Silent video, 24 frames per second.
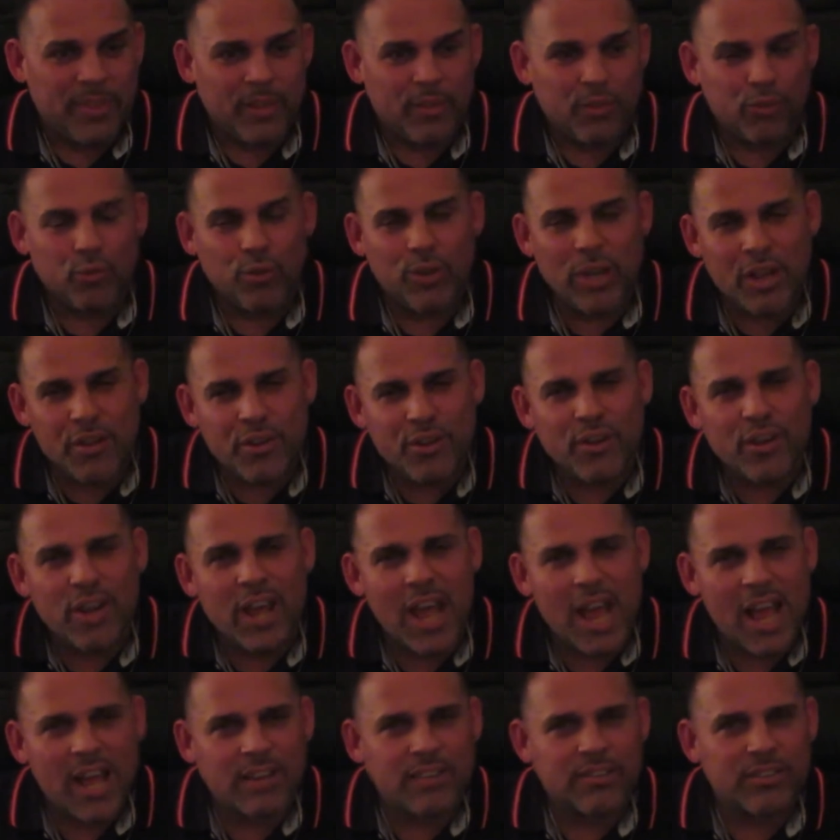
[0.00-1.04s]
So now you're gonna
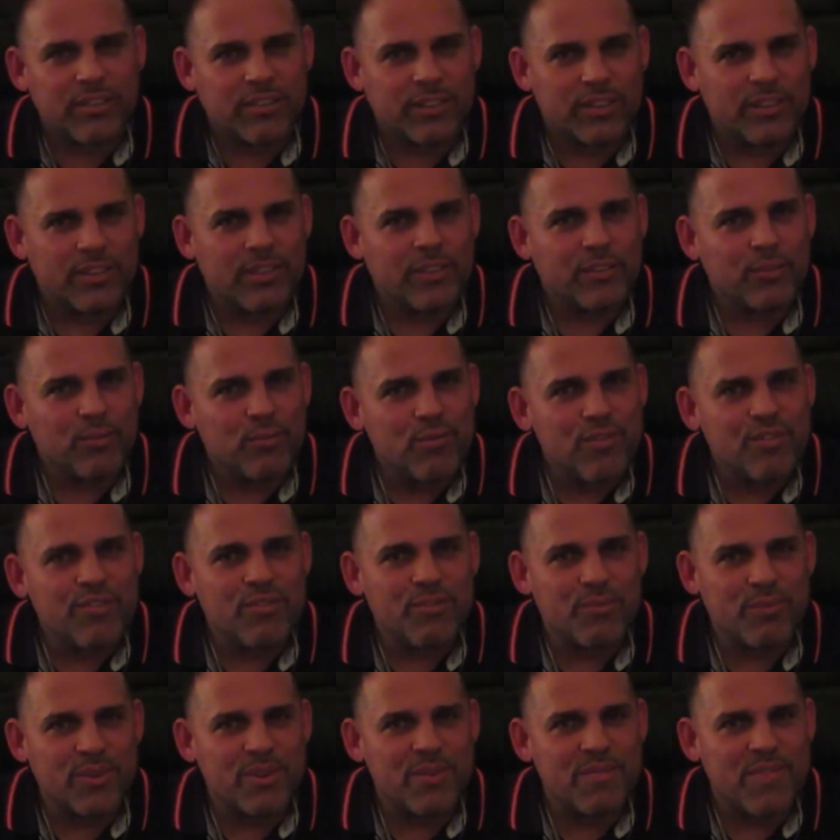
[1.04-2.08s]
ask
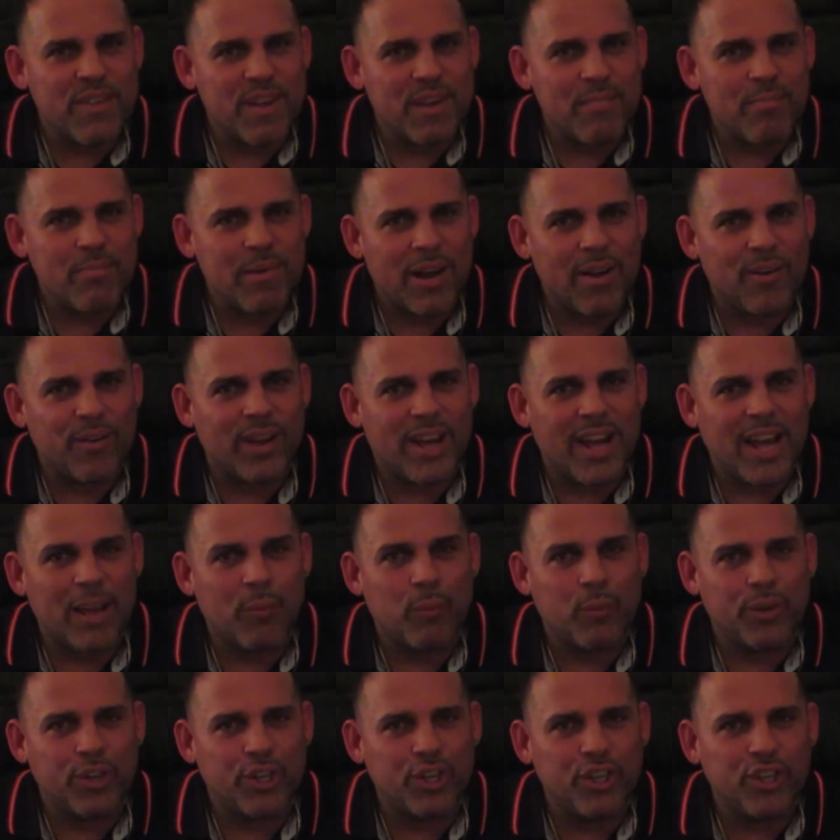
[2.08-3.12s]
225-pound guy
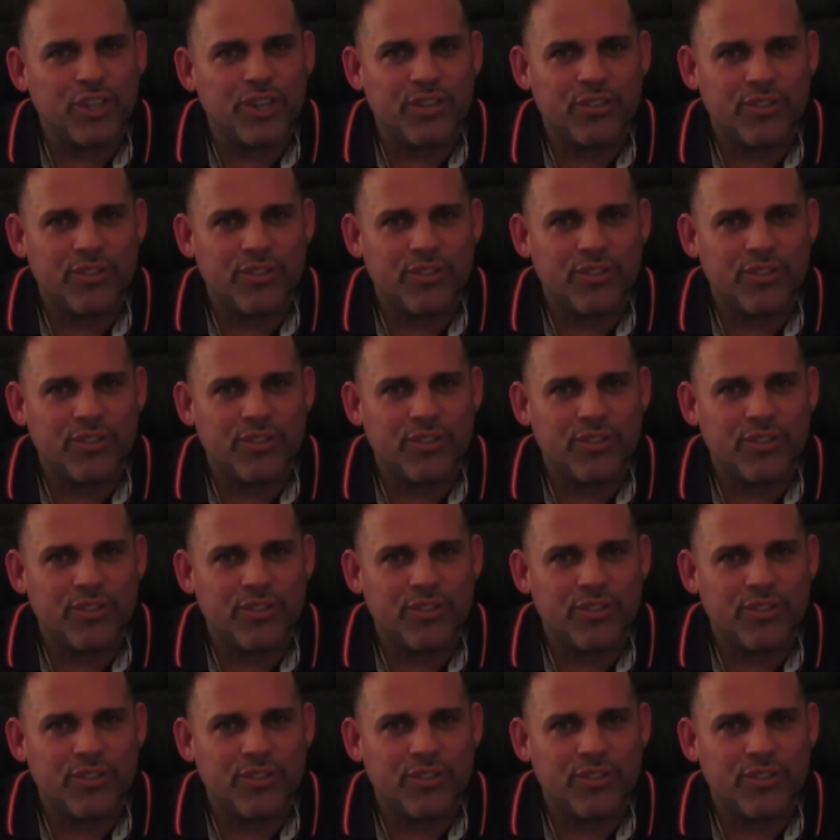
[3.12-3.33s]
with a good